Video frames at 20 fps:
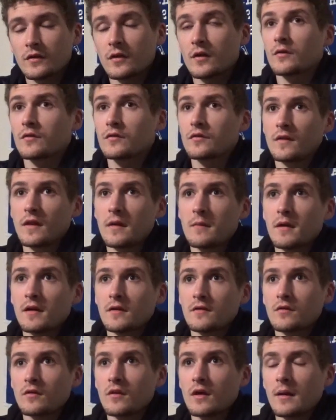ago, so that may
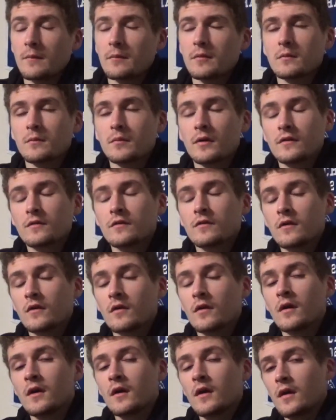still happen, but
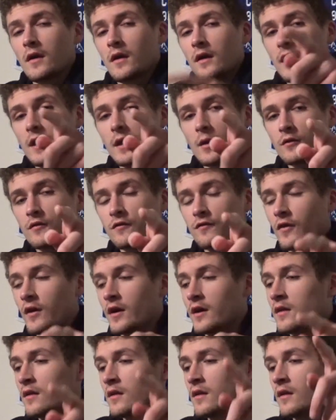still, it was
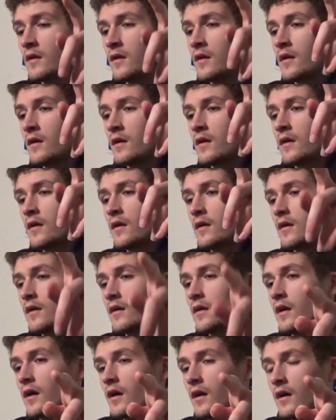fun.
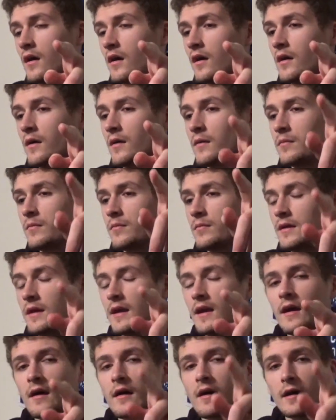
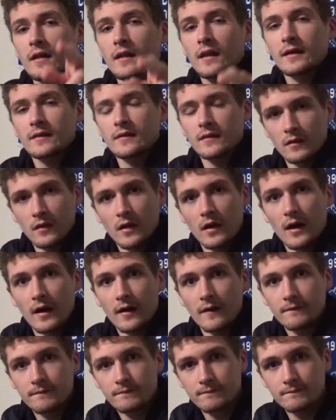Yeah, I liked it a lot.